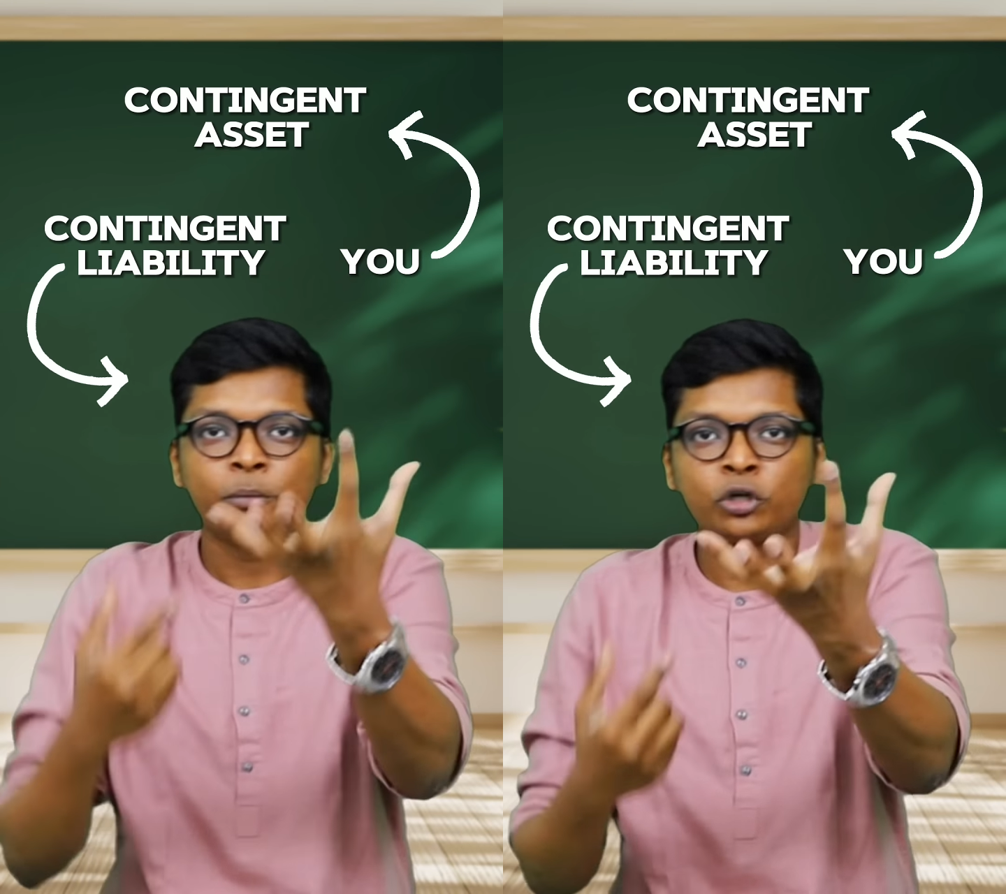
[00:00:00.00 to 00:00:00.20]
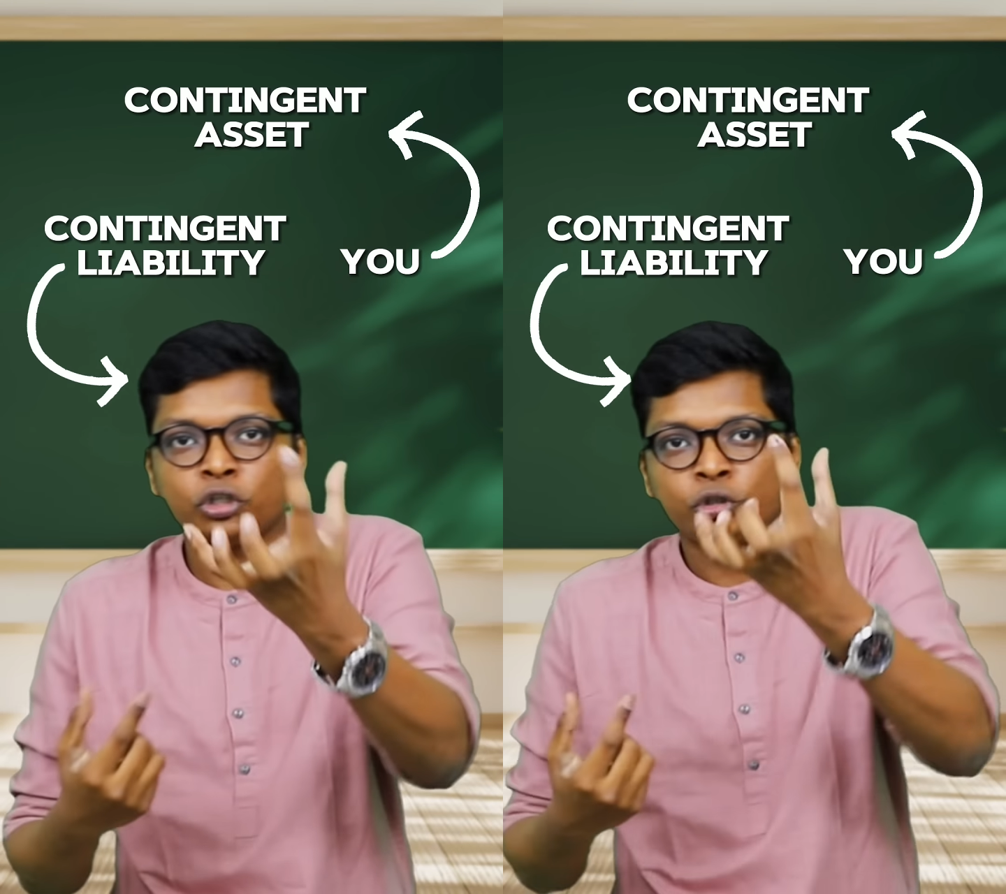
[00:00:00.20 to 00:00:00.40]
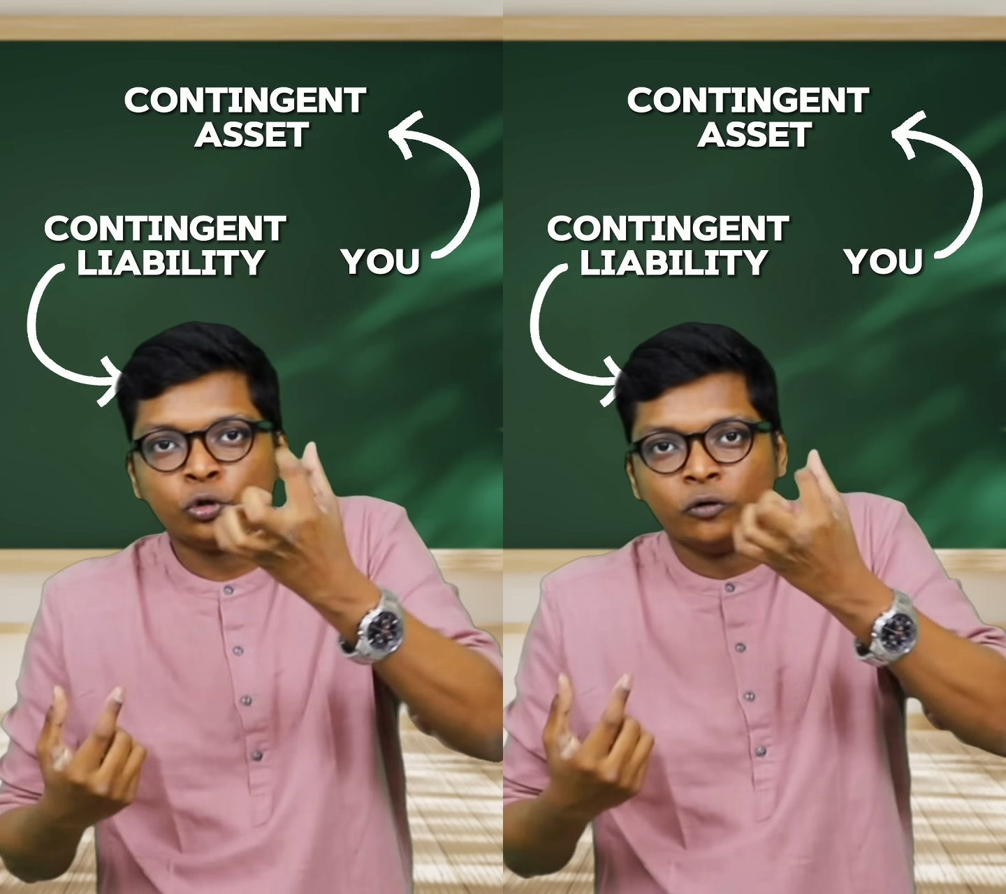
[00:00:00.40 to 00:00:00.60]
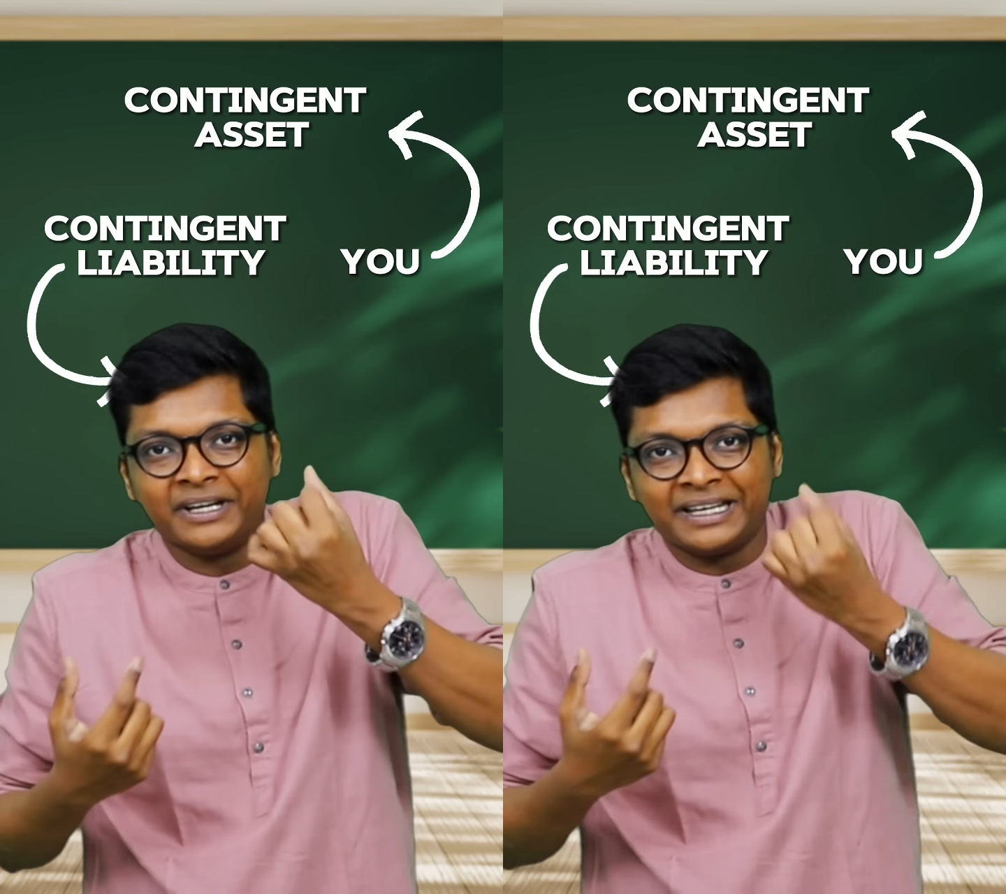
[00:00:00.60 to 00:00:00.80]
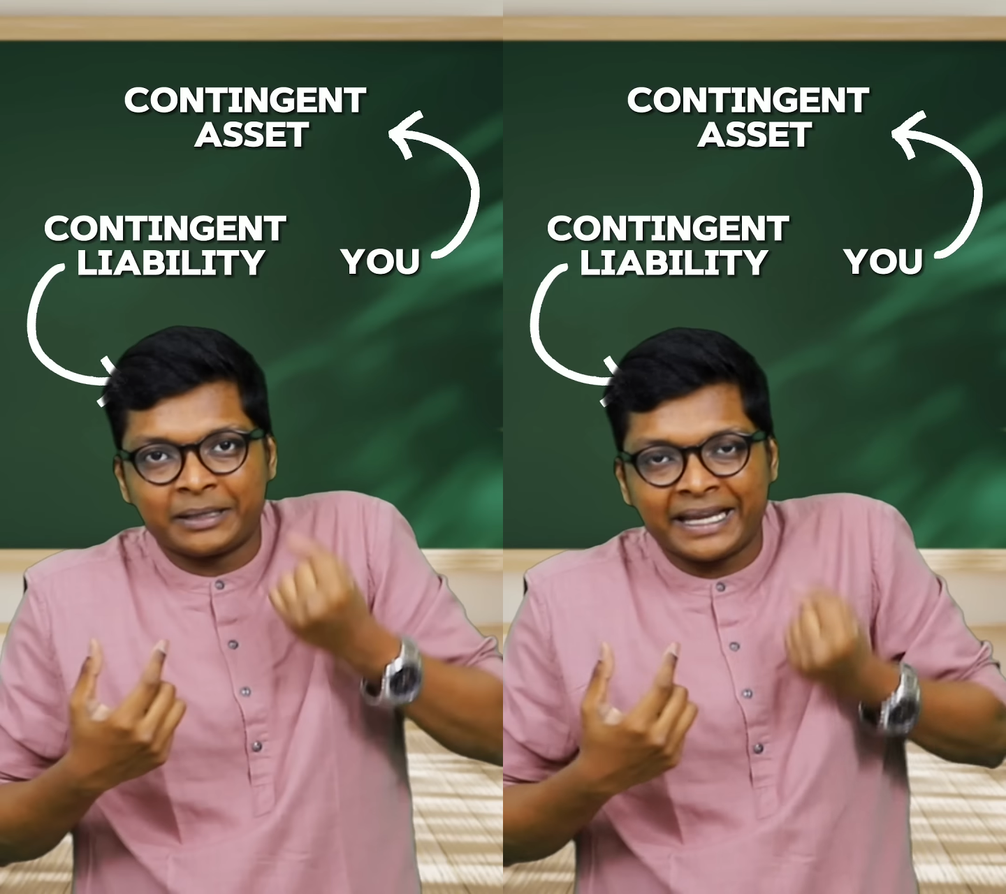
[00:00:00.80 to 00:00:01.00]
because you
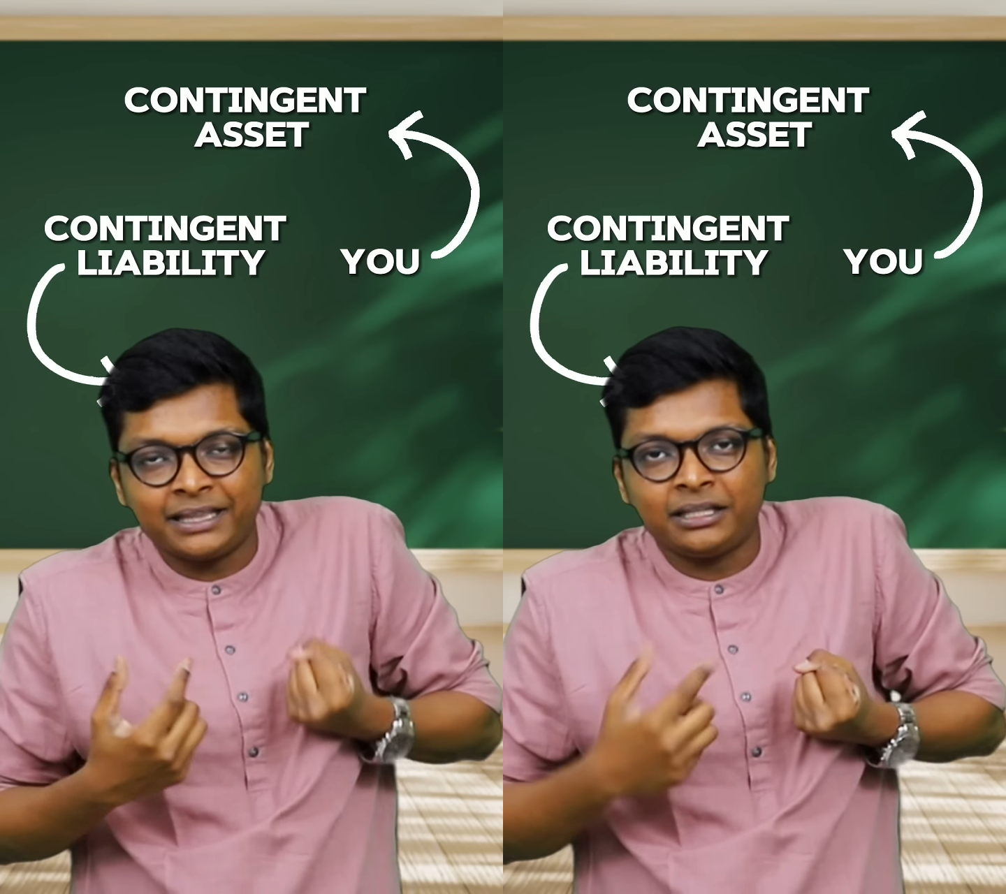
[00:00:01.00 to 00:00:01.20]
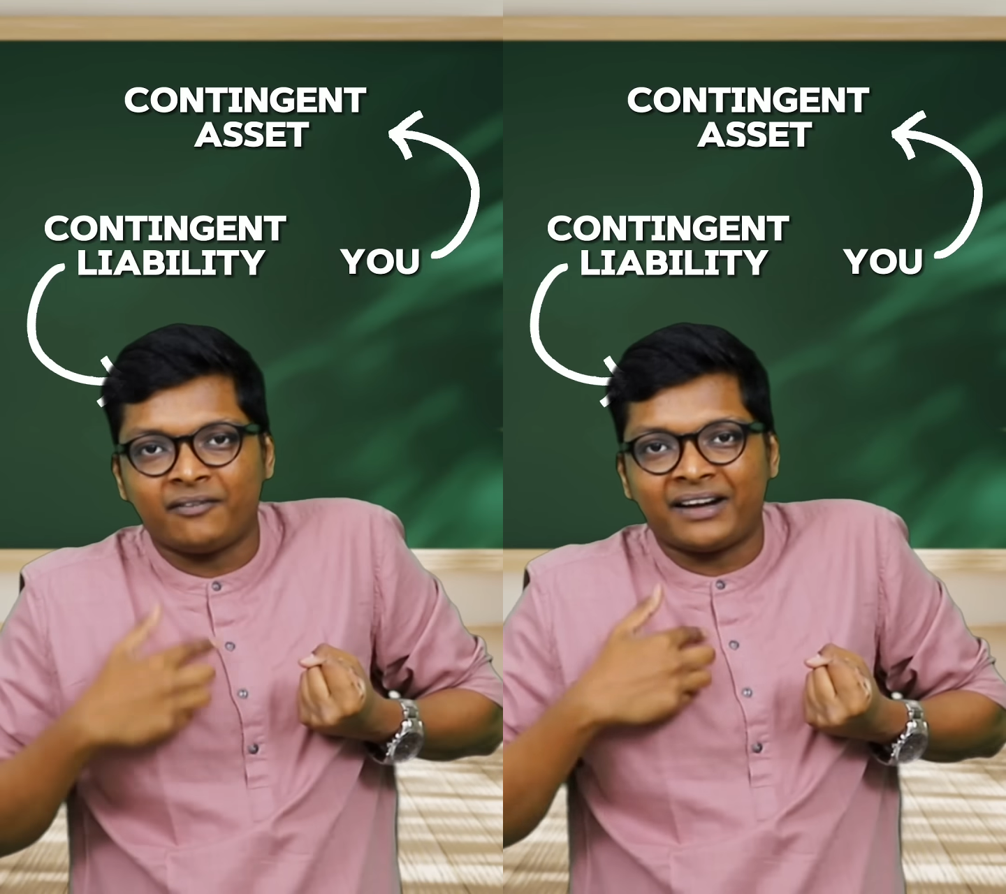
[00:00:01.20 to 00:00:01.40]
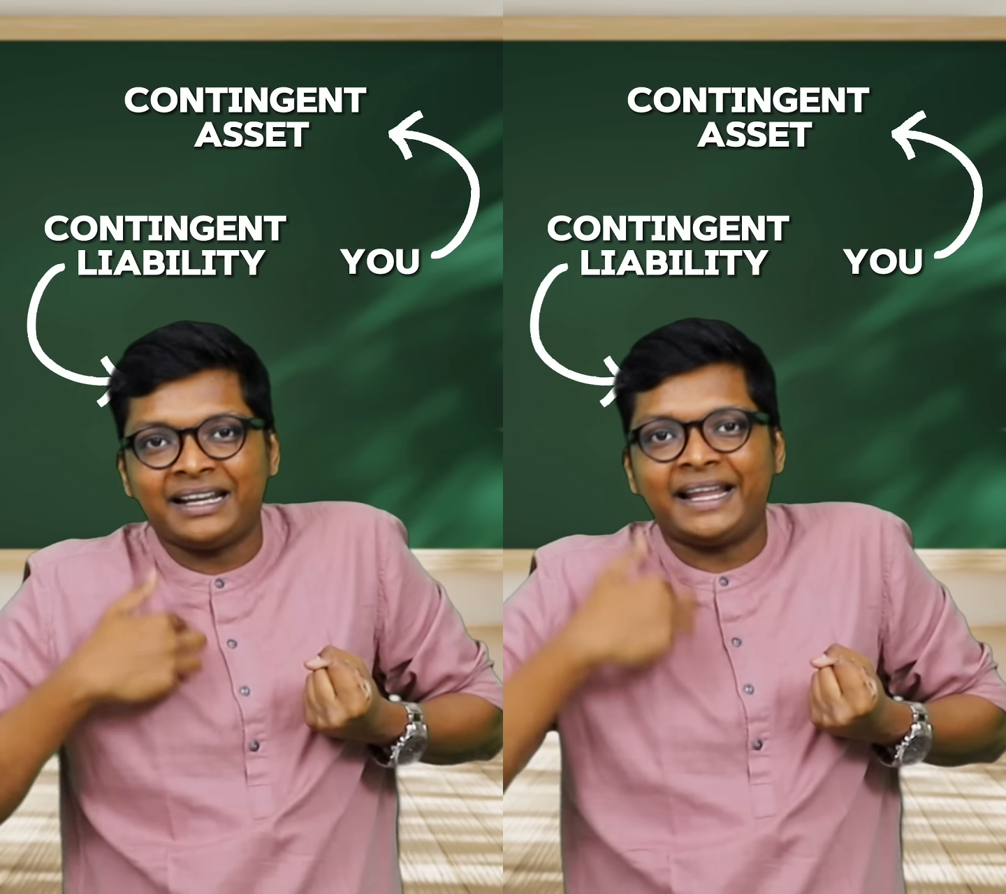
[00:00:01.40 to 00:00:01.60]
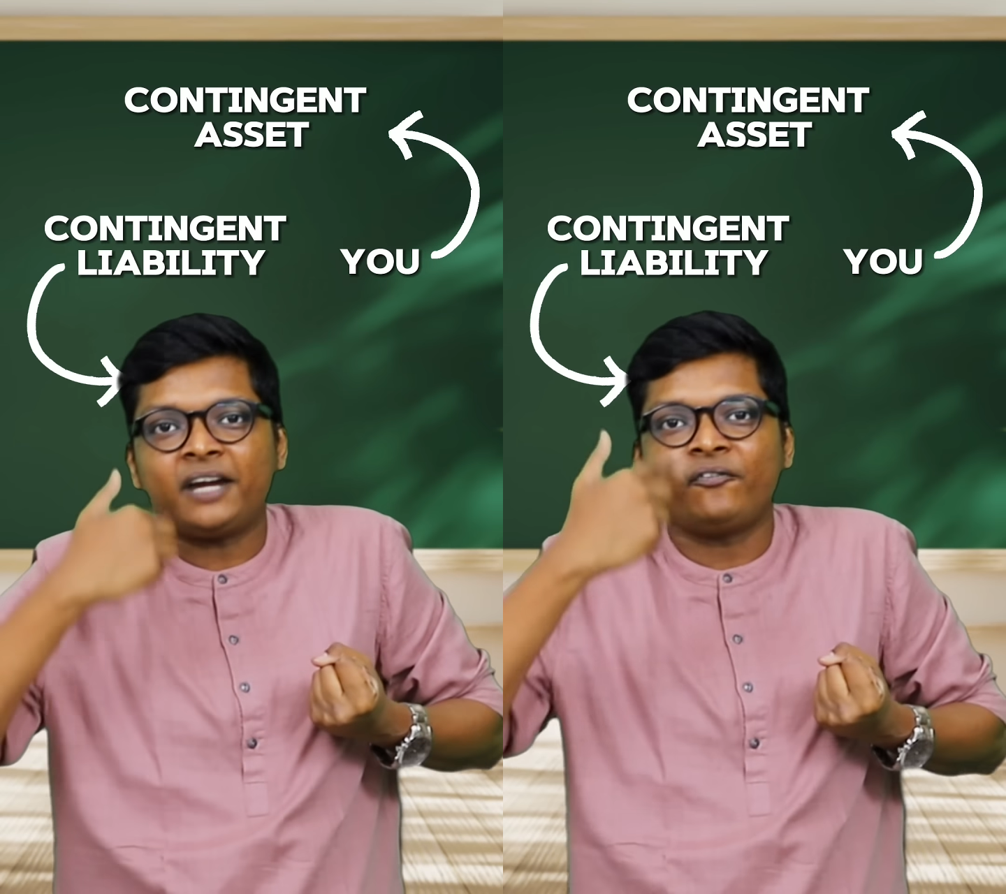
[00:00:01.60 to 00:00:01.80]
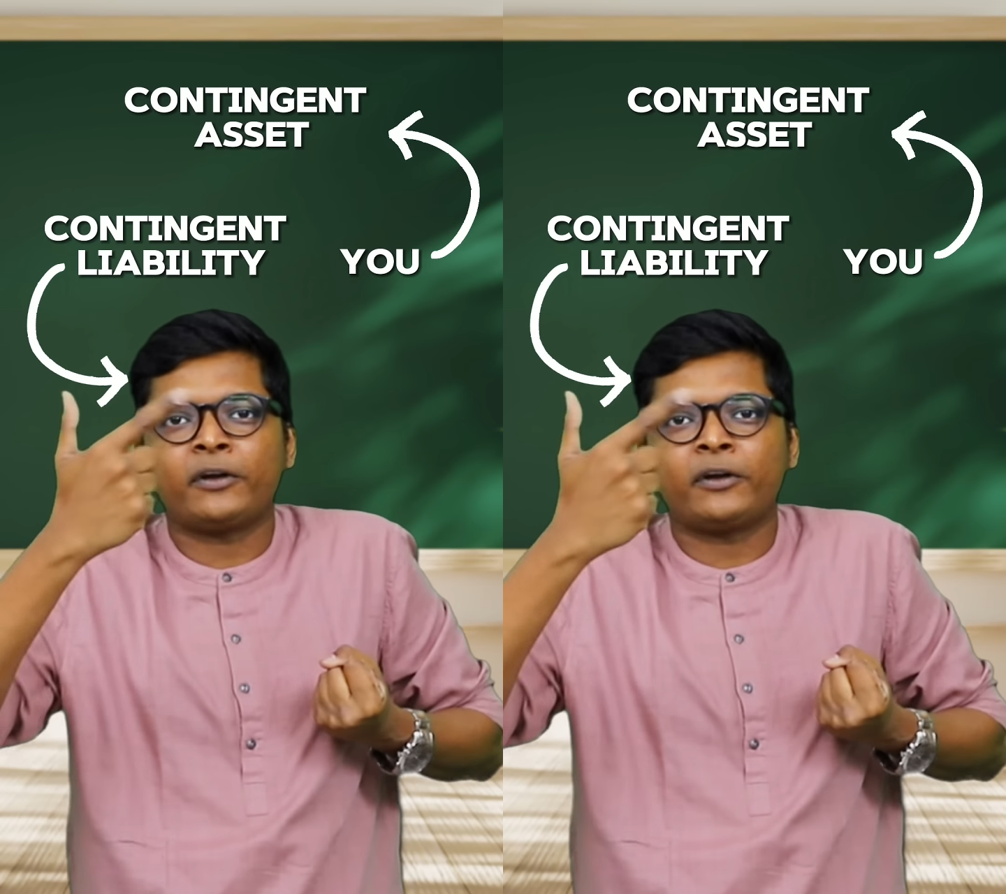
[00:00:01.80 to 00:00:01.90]
will get the 1 lakh